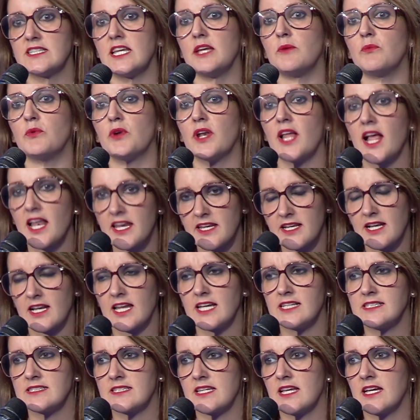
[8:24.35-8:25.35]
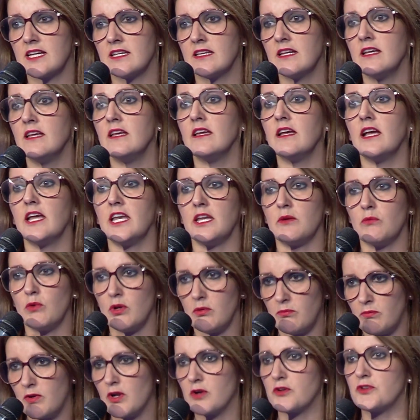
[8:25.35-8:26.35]
It will analyze that and it will
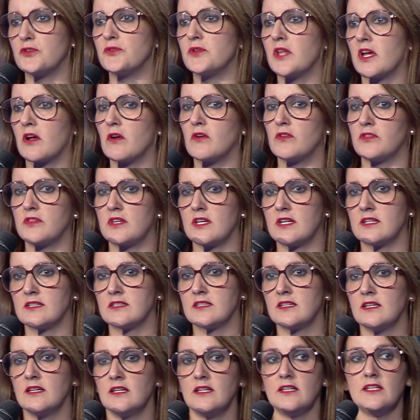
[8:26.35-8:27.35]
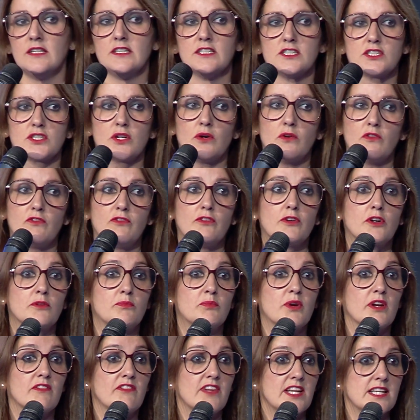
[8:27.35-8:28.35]
block you the content. So for
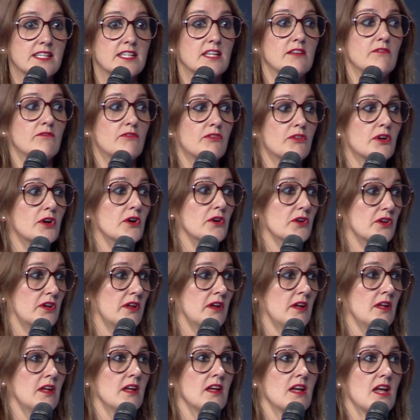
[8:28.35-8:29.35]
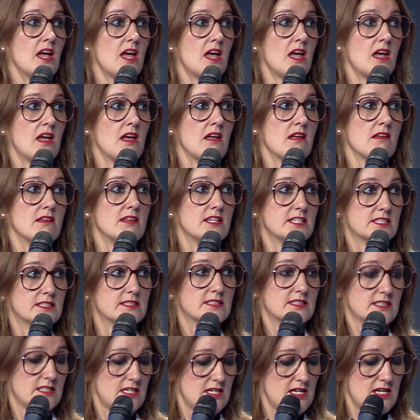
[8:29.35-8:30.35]
preventing fraud,
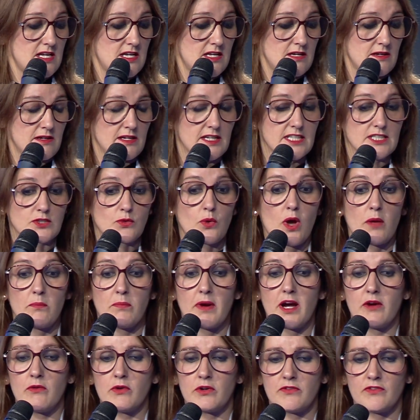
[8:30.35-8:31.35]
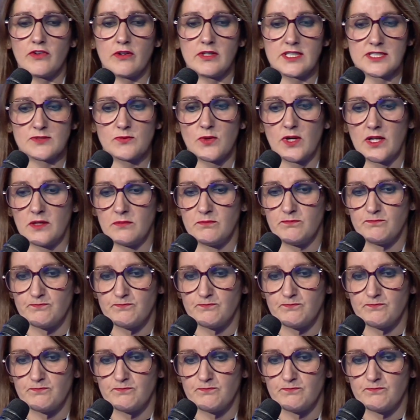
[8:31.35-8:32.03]
is quite powerful as well.